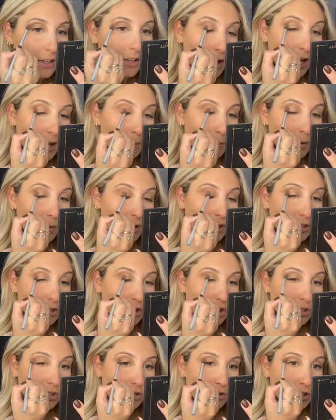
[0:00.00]
I'm going to
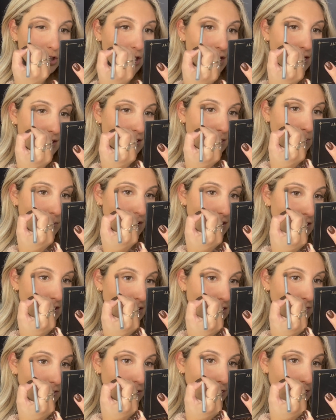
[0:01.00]
just try something
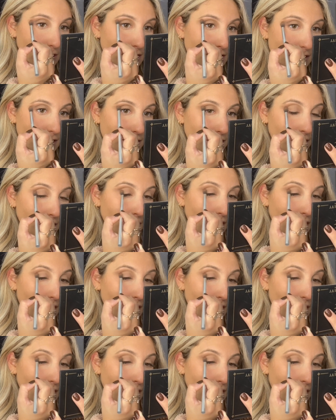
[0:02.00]
different,